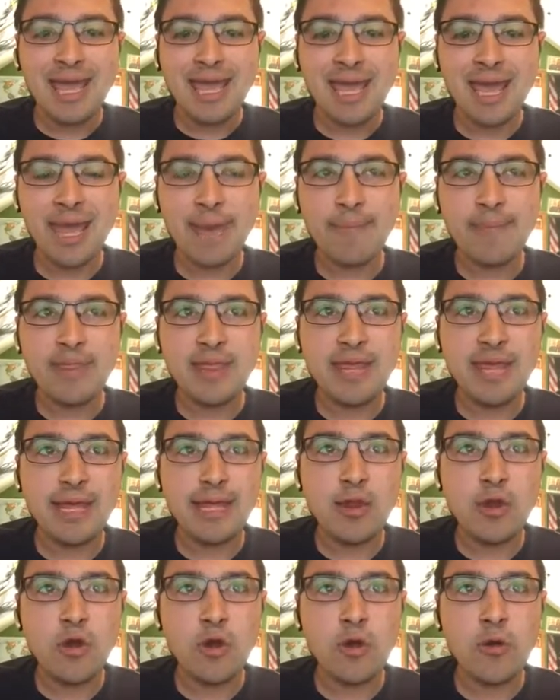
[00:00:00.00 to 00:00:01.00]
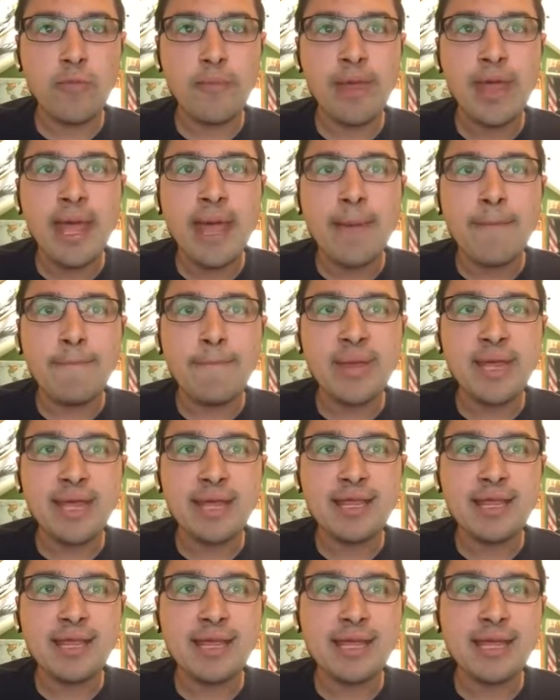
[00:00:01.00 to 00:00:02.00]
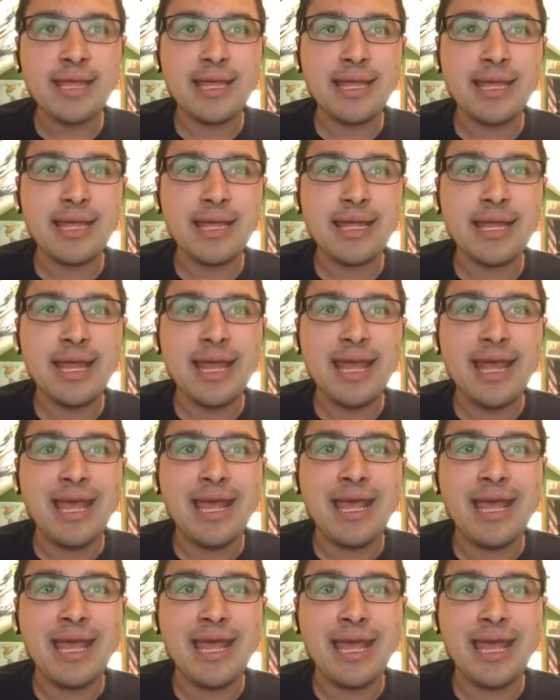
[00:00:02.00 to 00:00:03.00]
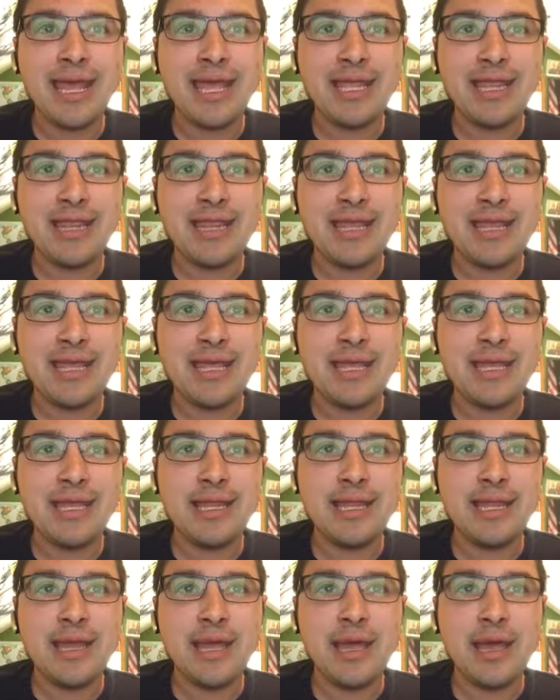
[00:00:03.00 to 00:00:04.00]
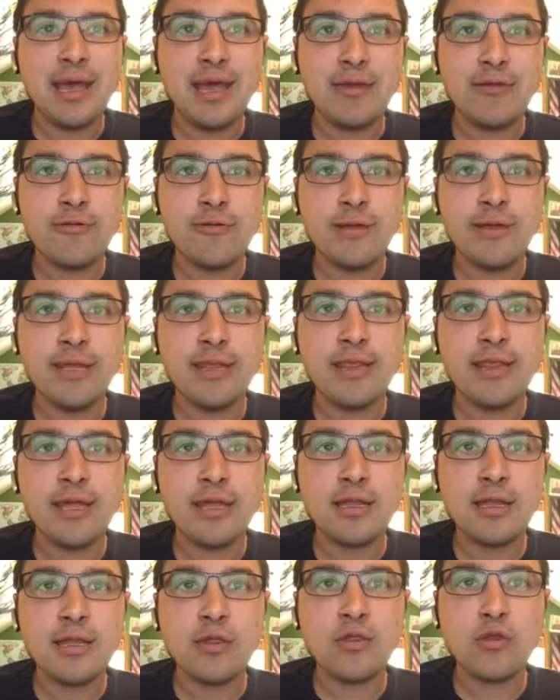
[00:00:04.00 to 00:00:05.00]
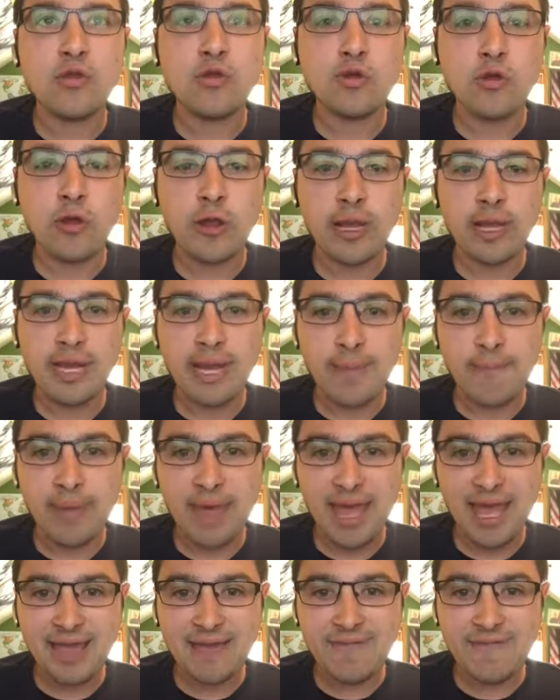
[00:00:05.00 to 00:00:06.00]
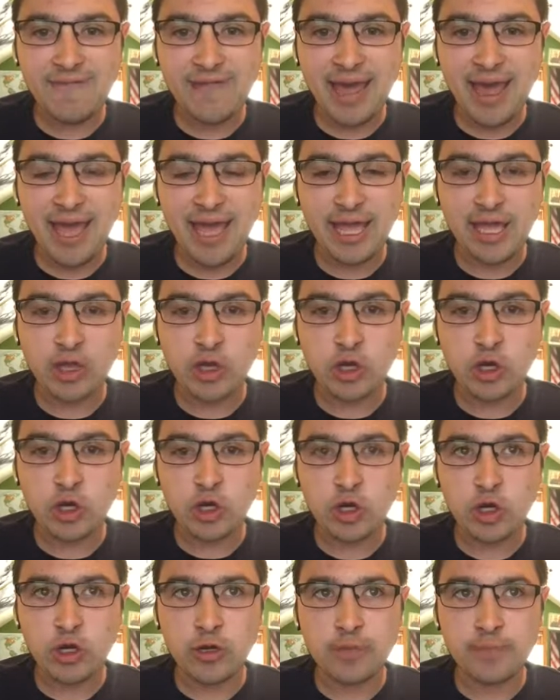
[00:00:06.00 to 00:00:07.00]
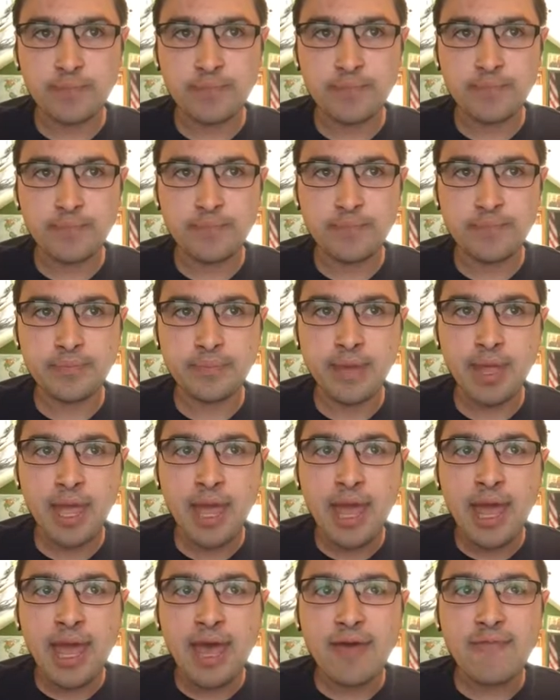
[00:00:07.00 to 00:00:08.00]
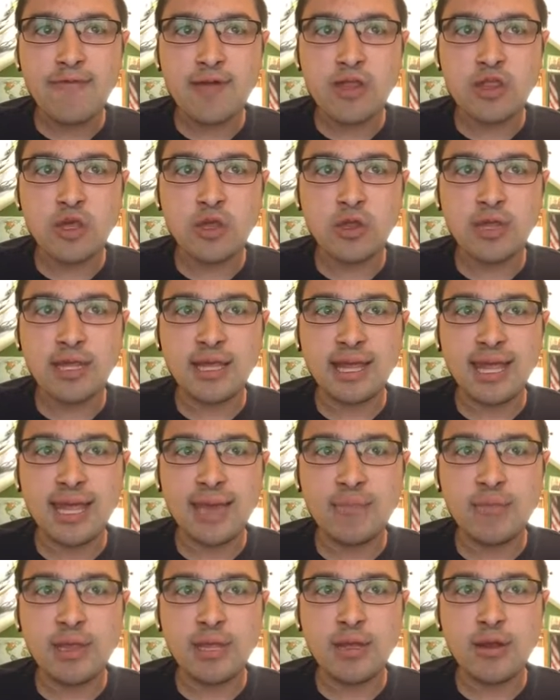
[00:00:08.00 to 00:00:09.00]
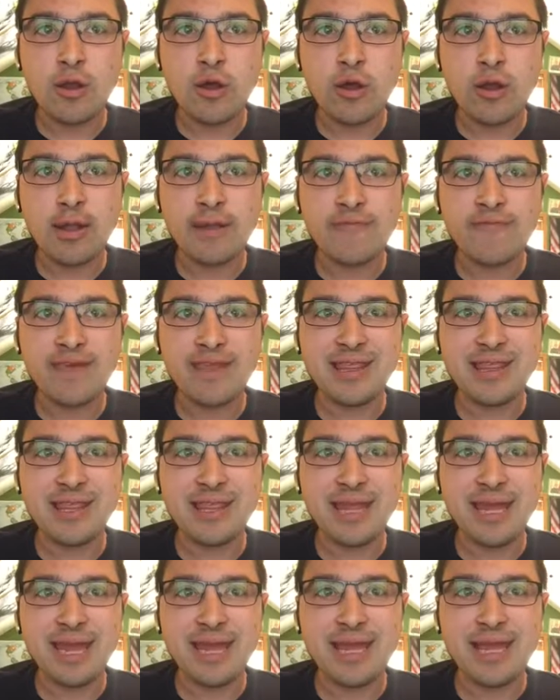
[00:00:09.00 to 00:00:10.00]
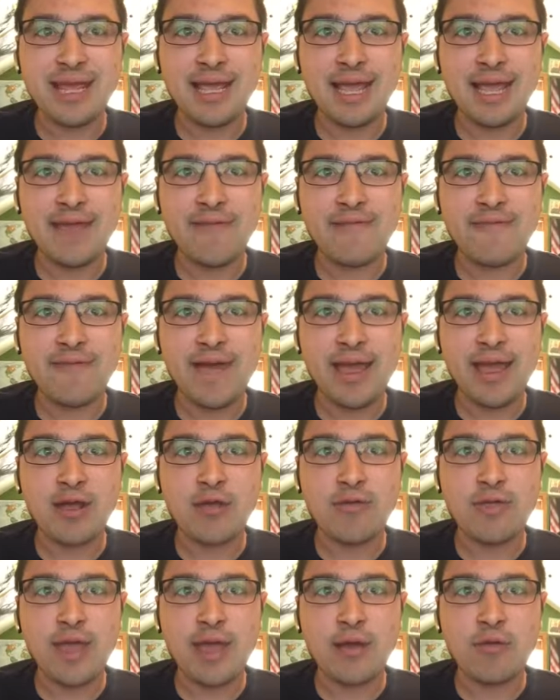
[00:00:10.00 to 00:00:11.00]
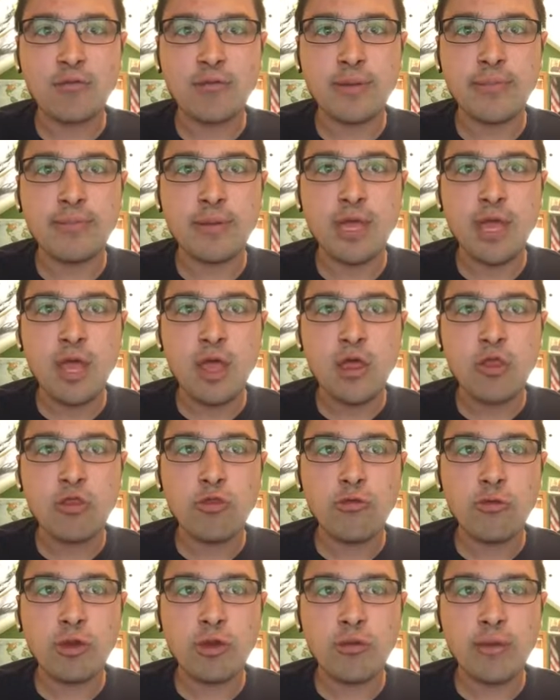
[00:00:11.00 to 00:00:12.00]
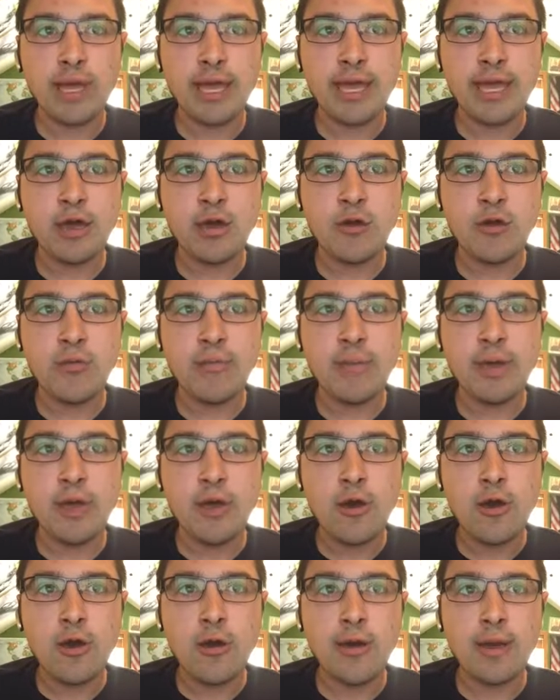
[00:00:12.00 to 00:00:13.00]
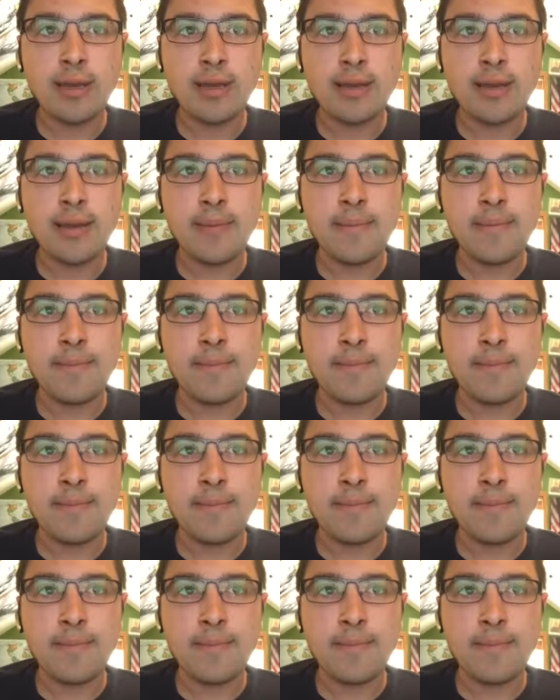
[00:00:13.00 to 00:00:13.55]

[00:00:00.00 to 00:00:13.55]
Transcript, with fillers: Campton Home built in 1800s destroyed by fire. Officials in Campton are investigating a fire that ripped through a home on